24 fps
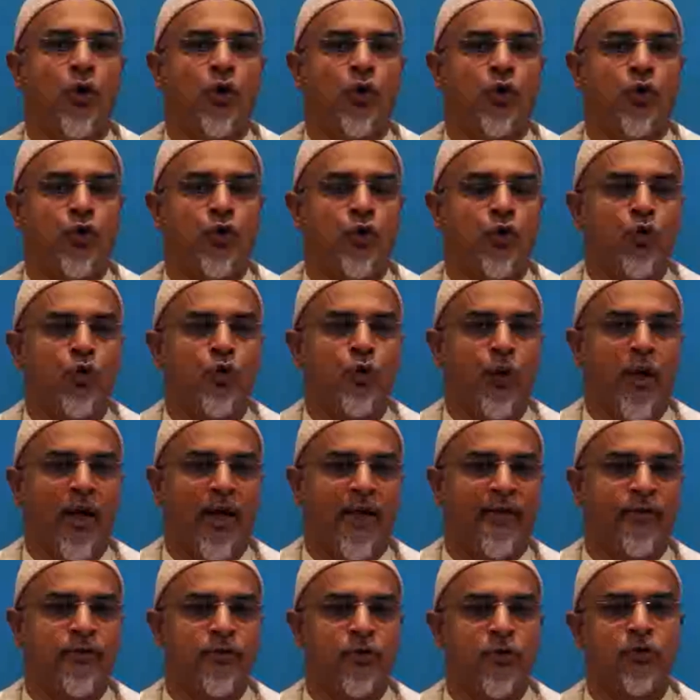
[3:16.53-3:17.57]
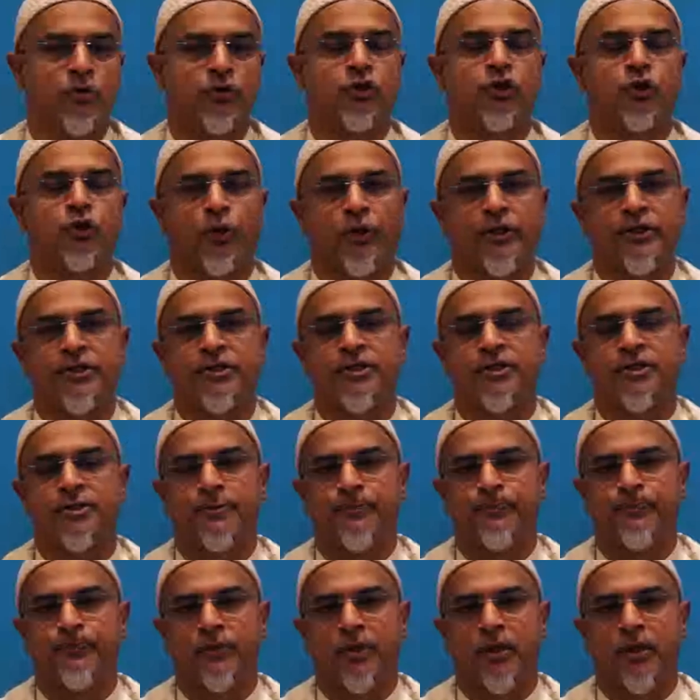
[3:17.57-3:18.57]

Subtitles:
who had no choice